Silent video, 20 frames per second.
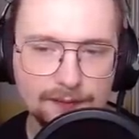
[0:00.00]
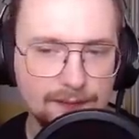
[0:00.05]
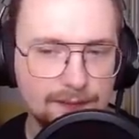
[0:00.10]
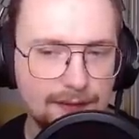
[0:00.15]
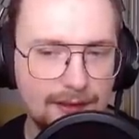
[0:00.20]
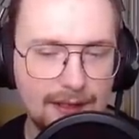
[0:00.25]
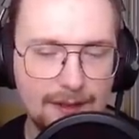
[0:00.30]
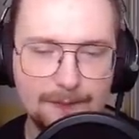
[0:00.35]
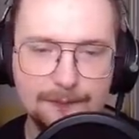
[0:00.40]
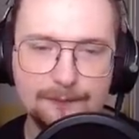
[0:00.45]

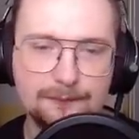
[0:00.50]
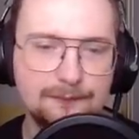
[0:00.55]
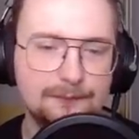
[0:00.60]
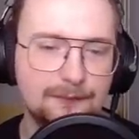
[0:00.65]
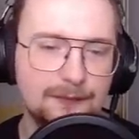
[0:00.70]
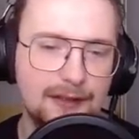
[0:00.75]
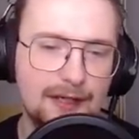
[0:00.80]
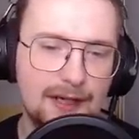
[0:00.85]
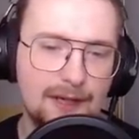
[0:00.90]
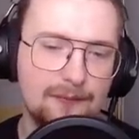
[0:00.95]
Yeah,
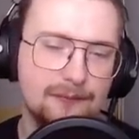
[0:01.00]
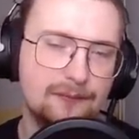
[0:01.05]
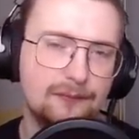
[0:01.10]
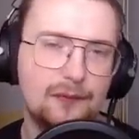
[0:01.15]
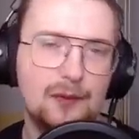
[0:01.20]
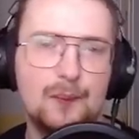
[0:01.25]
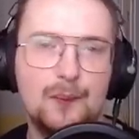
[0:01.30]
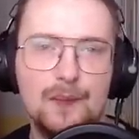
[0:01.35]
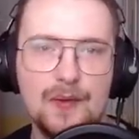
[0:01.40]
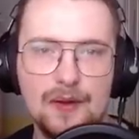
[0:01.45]
yeah. We're
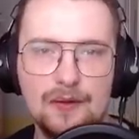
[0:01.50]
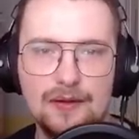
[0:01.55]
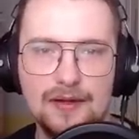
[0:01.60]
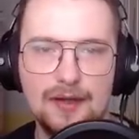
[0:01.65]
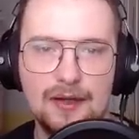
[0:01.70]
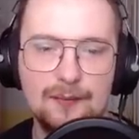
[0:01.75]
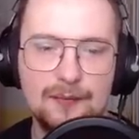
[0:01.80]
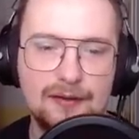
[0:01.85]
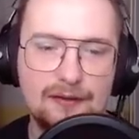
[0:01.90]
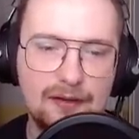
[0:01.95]
building
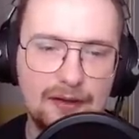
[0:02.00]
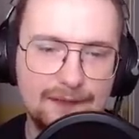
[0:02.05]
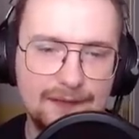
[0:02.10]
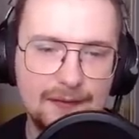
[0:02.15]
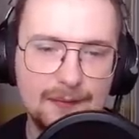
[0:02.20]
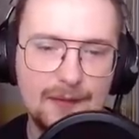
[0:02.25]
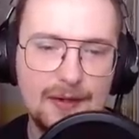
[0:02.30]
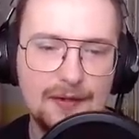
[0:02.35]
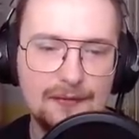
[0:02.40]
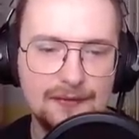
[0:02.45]
up the crafting
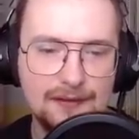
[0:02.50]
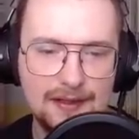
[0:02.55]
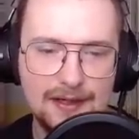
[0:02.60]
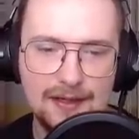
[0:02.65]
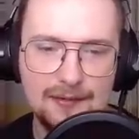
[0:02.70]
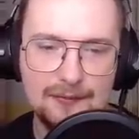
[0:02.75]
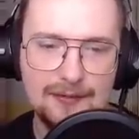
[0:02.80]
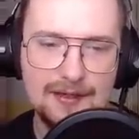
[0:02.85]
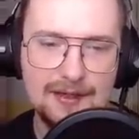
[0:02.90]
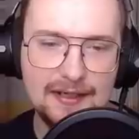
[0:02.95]
metals now. We're going